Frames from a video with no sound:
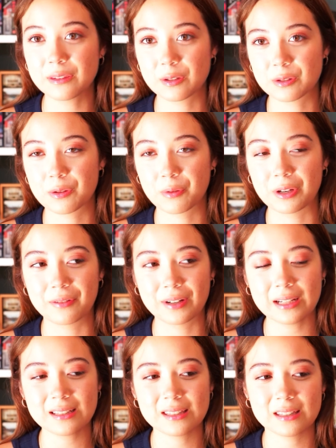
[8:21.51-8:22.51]
There's three of
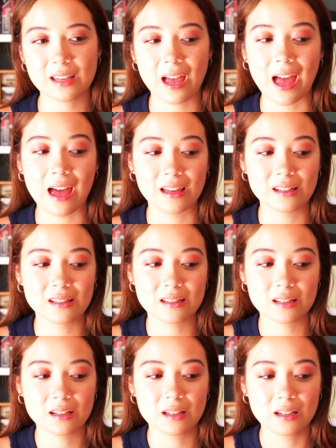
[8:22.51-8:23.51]
us, and